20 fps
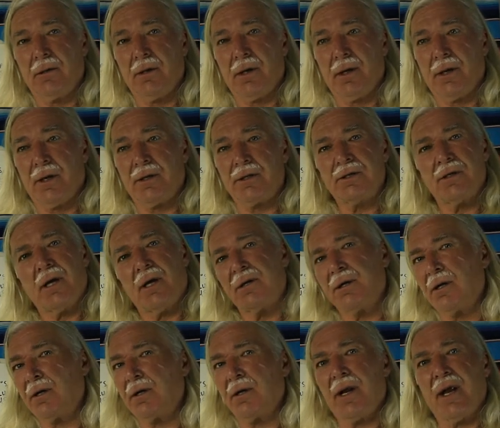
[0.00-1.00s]
And has
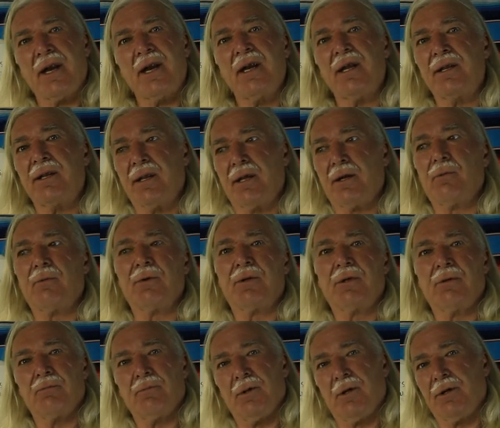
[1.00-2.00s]
not done anything with
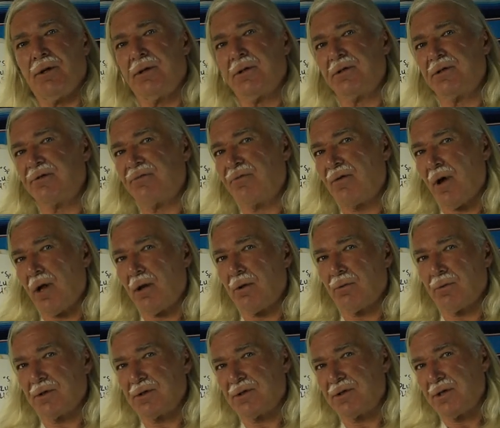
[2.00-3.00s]
the millions of
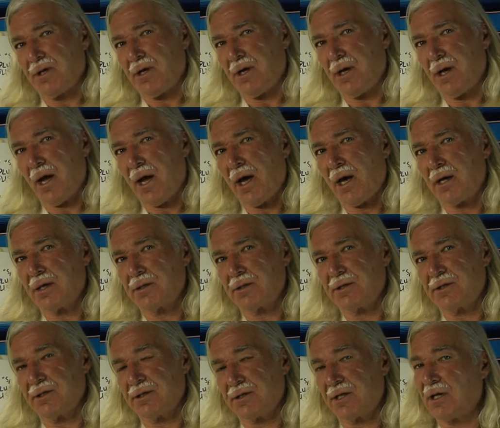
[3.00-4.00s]
followers that he
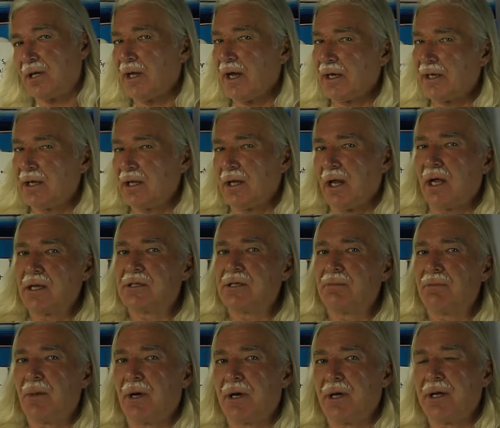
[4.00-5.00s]
has. He's collected lots
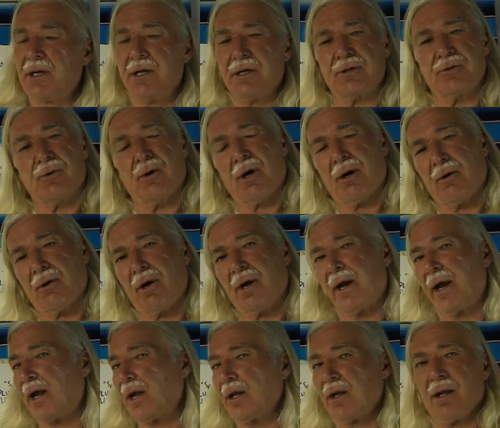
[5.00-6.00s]
of money, he's run
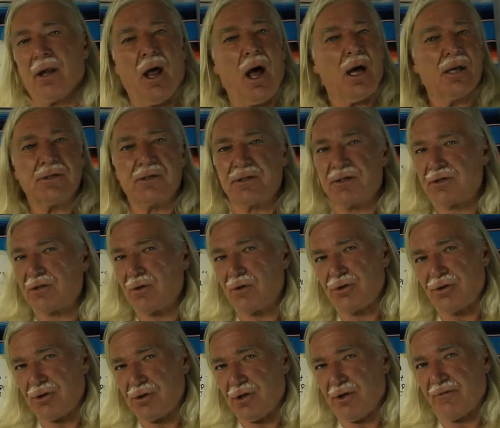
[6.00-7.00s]
around, had lots of
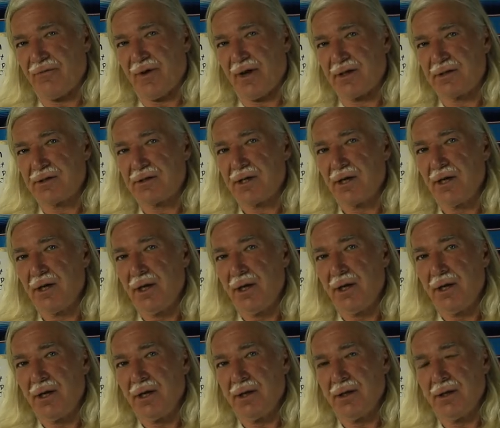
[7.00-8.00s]
social events.
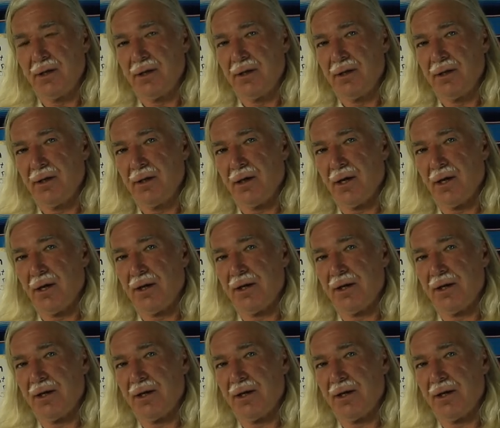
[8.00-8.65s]
You know,